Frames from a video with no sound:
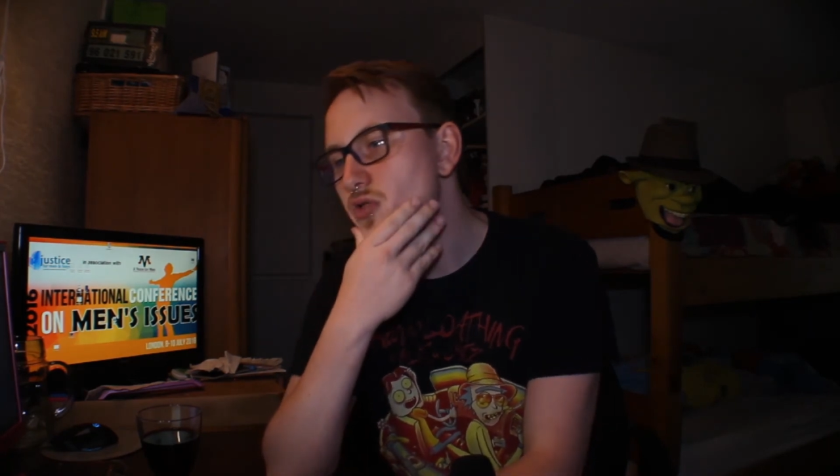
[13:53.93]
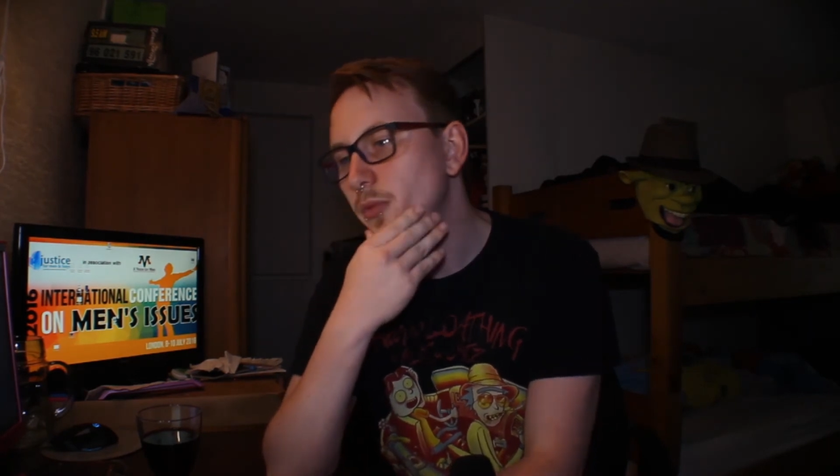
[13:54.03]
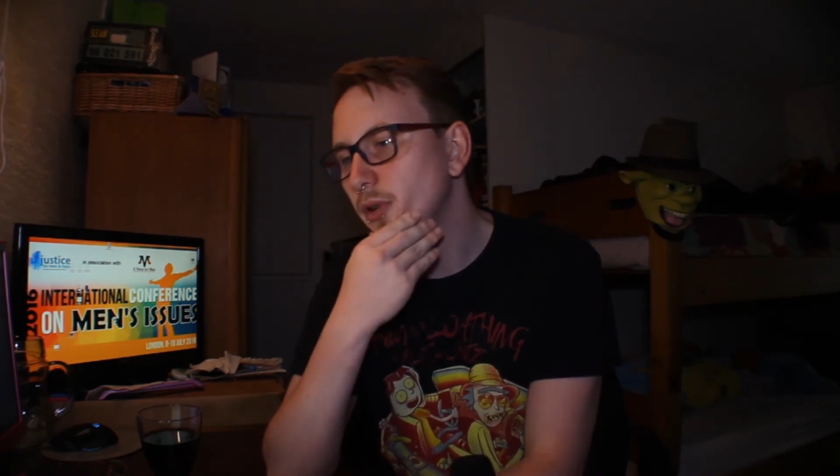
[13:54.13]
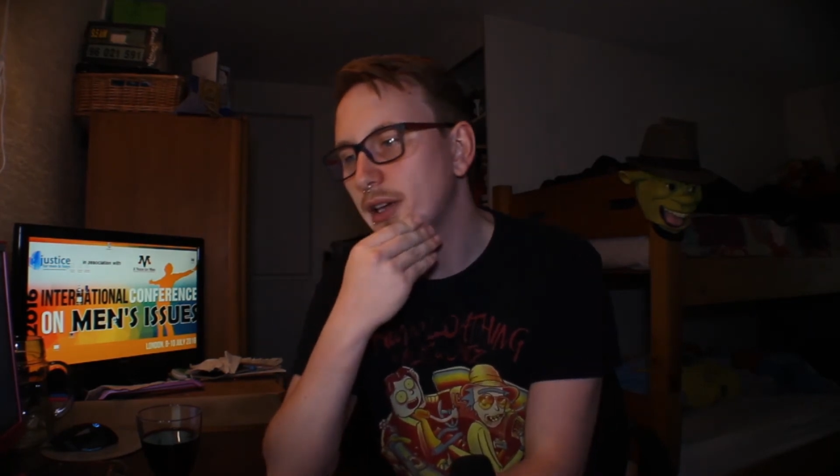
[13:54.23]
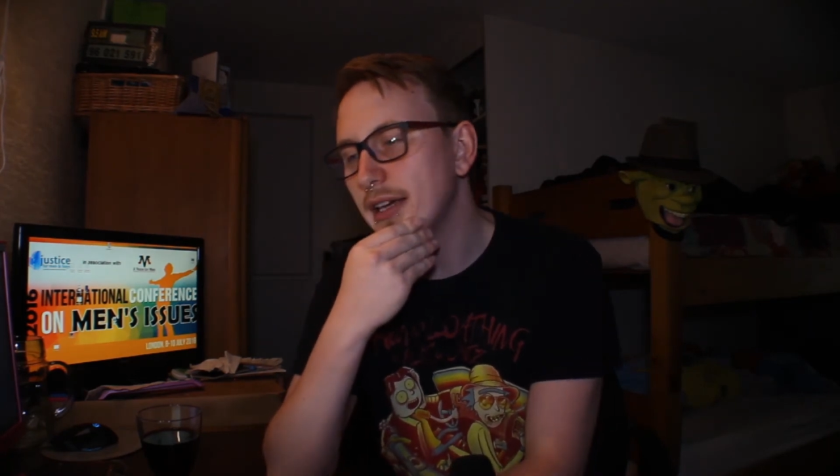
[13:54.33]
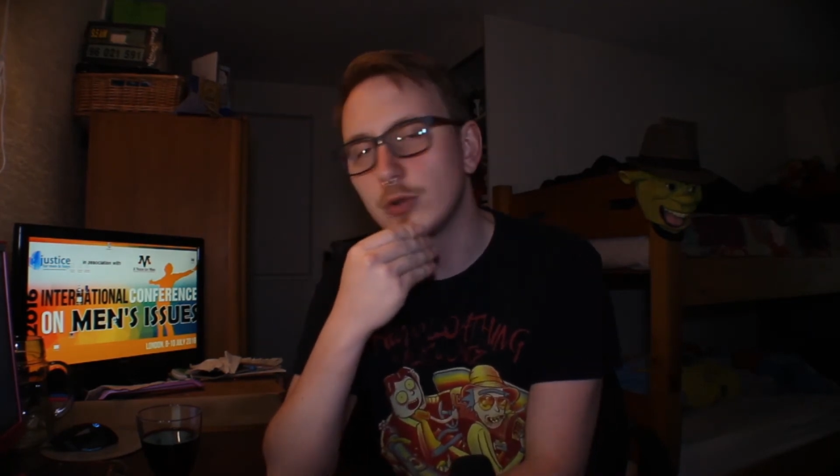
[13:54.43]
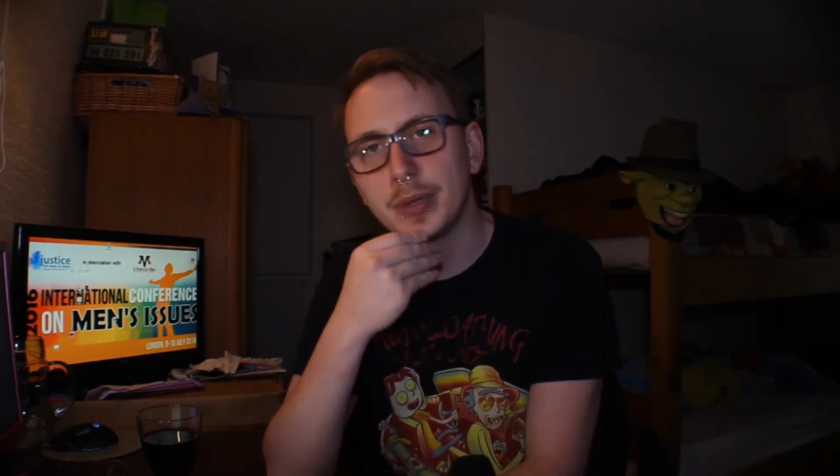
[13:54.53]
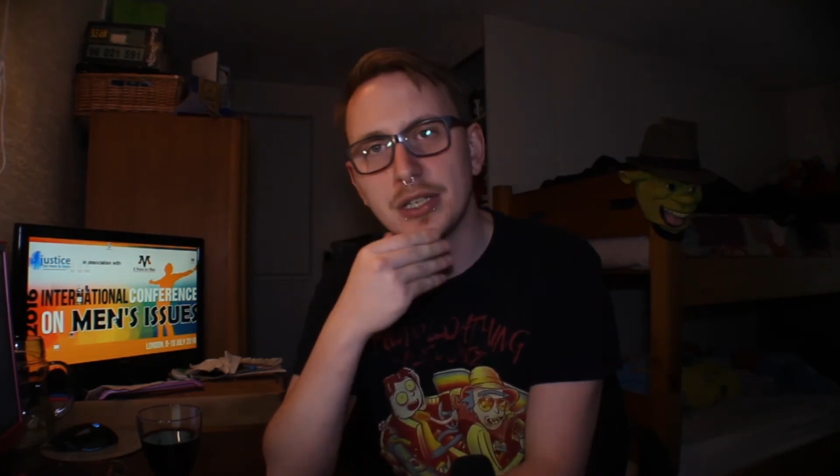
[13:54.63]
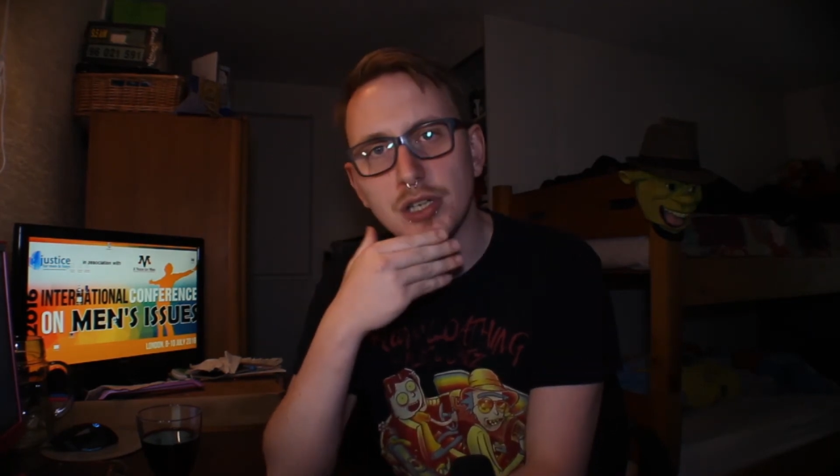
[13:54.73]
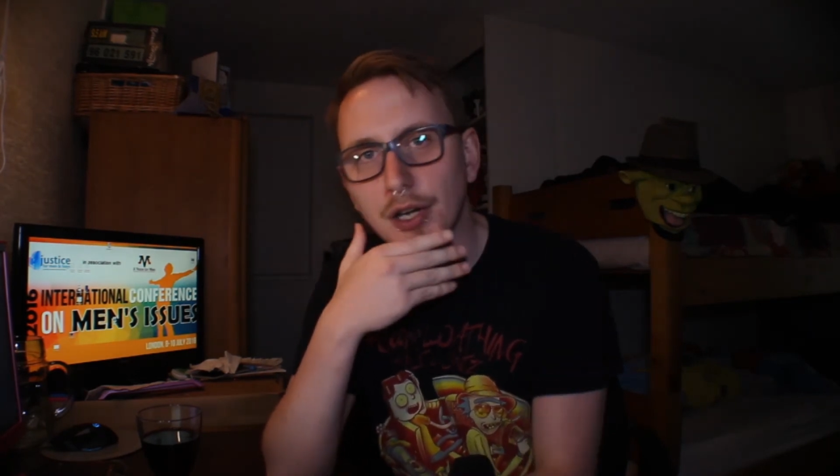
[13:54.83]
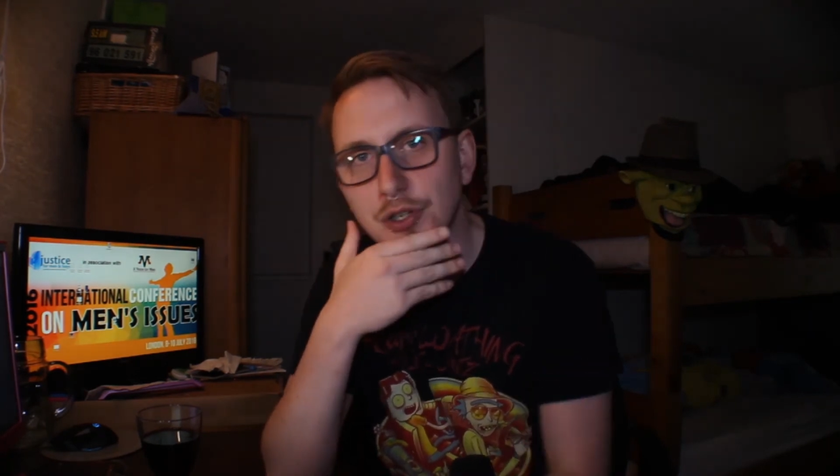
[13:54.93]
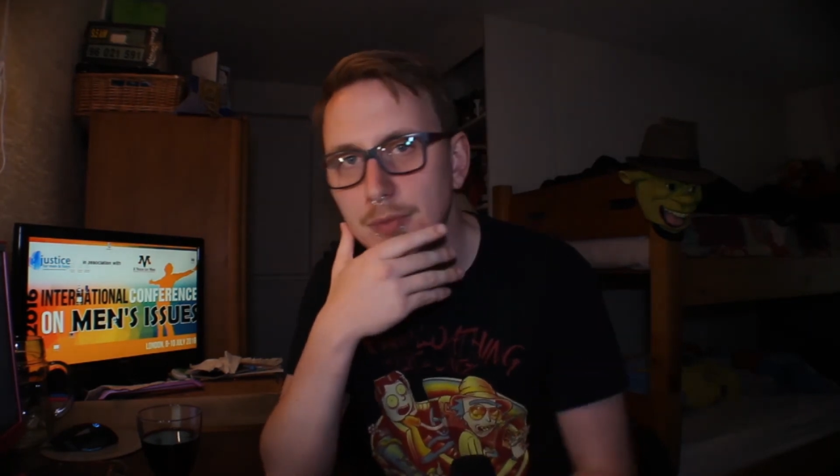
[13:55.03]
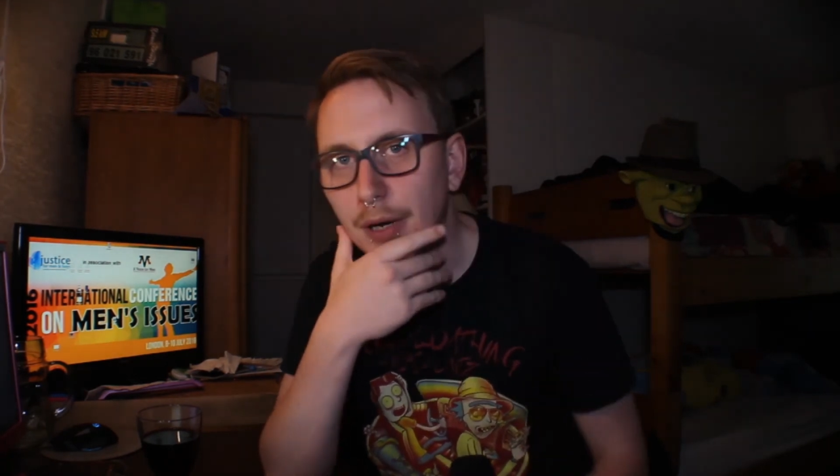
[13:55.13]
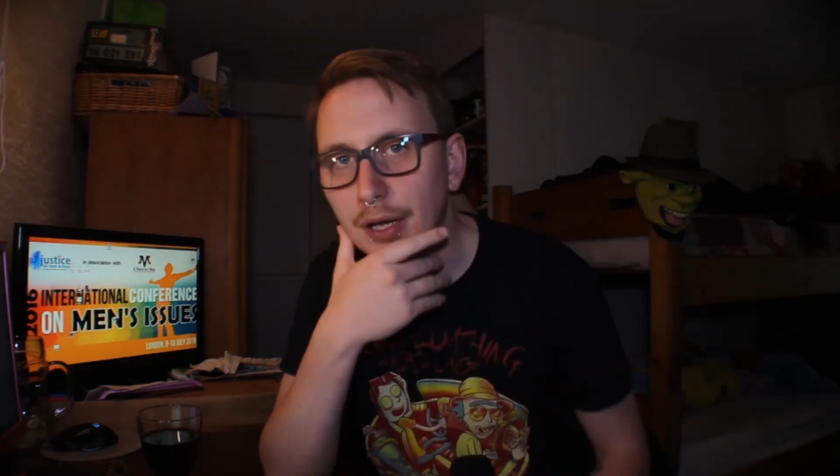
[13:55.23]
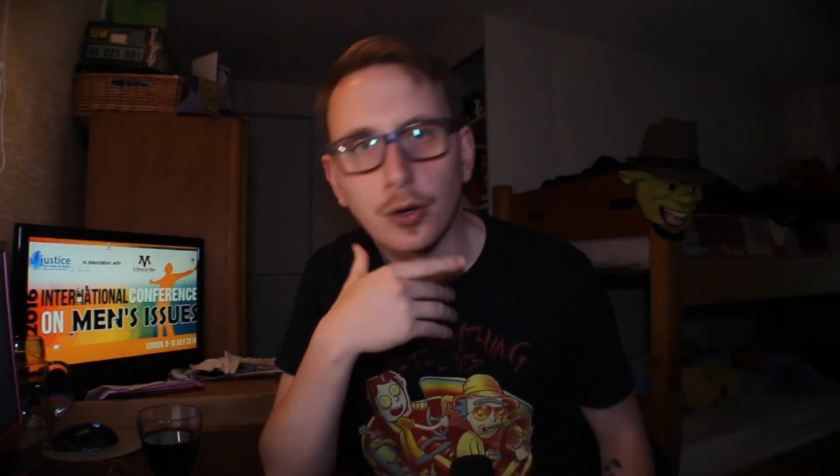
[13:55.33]
kids will be judged by
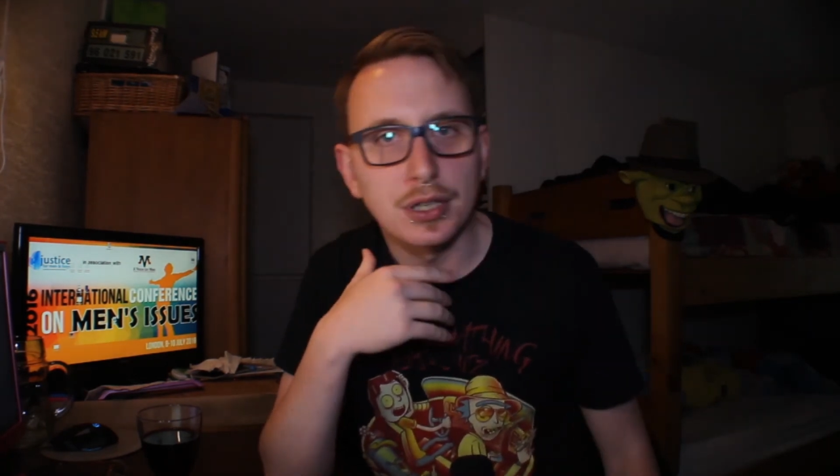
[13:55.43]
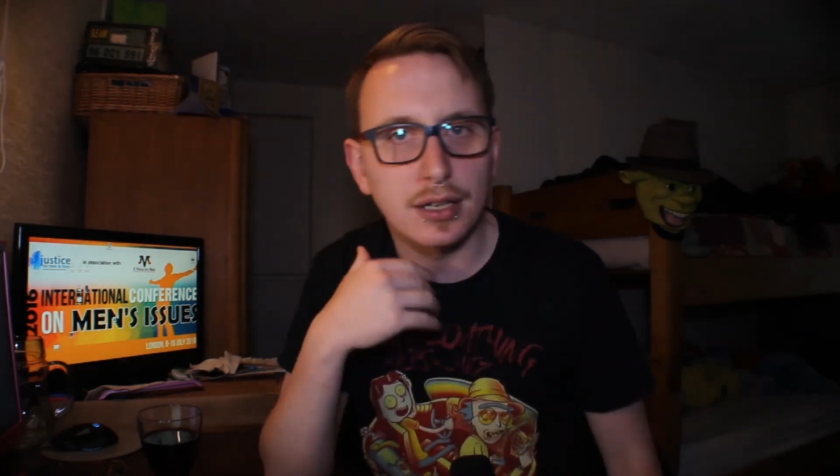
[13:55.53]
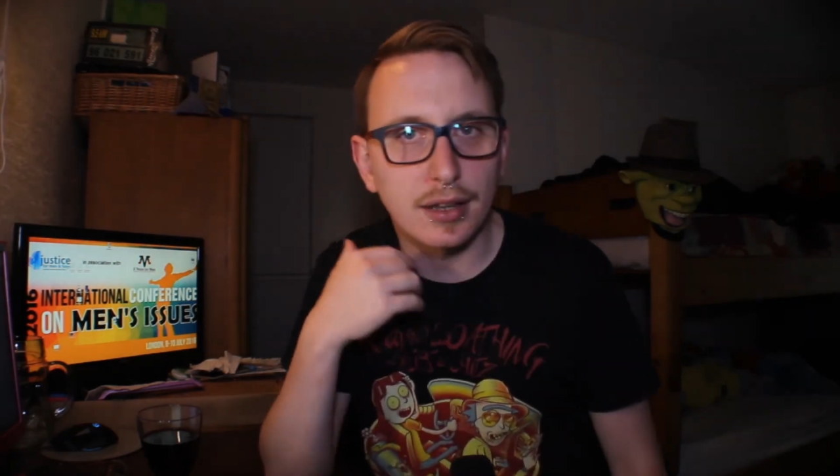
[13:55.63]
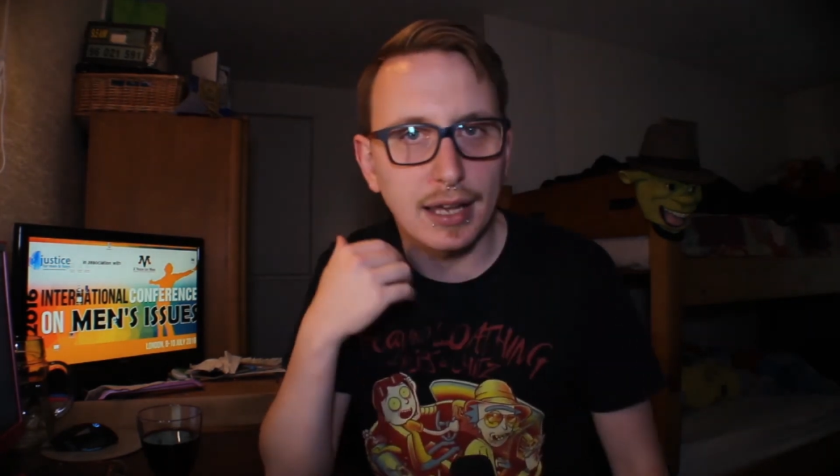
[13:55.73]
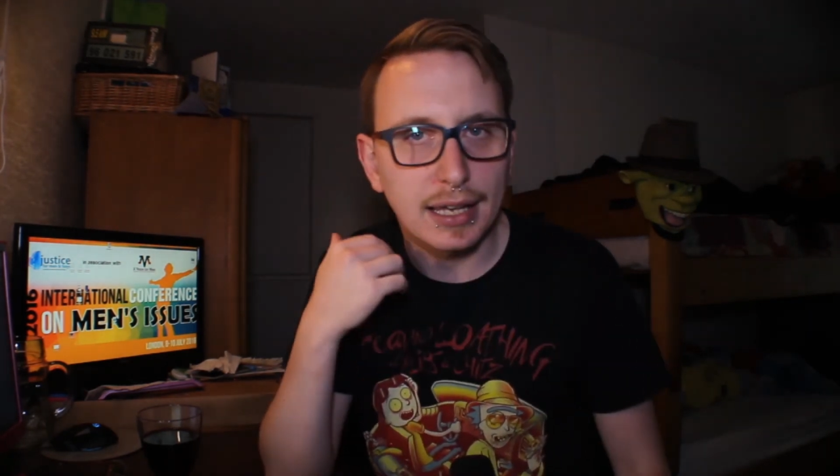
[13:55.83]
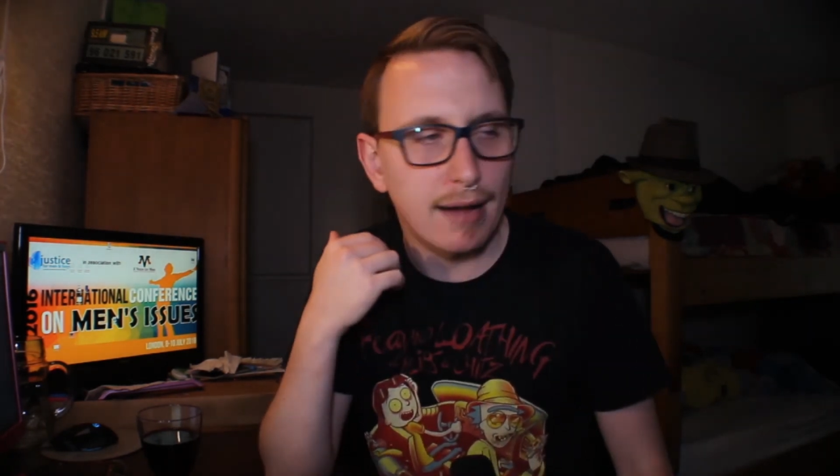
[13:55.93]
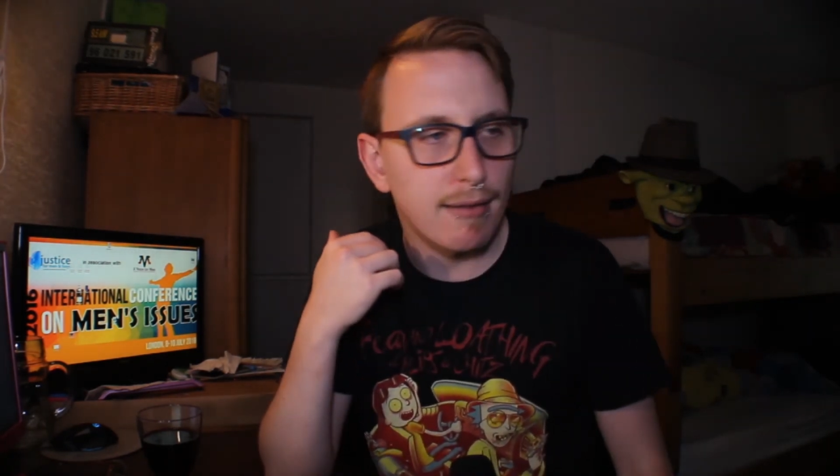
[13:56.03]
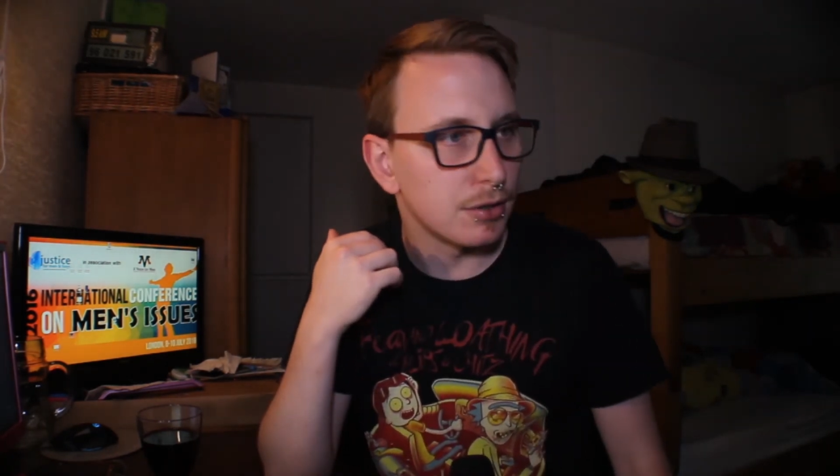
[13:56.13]
the content of their character,